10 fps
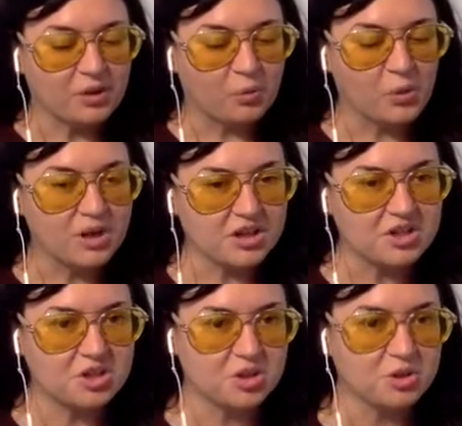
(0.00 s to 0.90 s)
what are
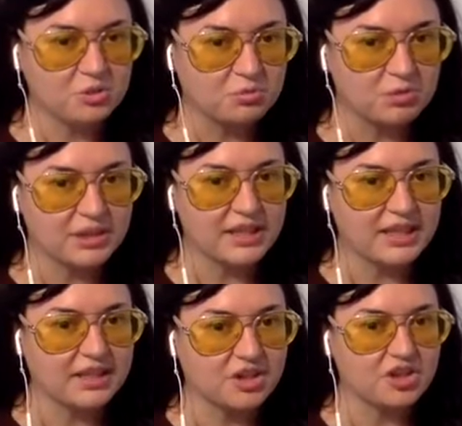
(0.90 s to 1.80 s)
two
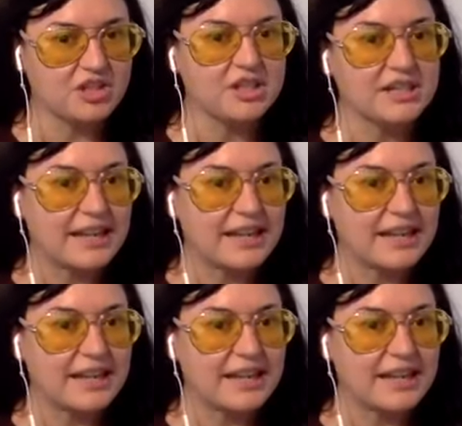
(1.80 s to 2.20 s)
really good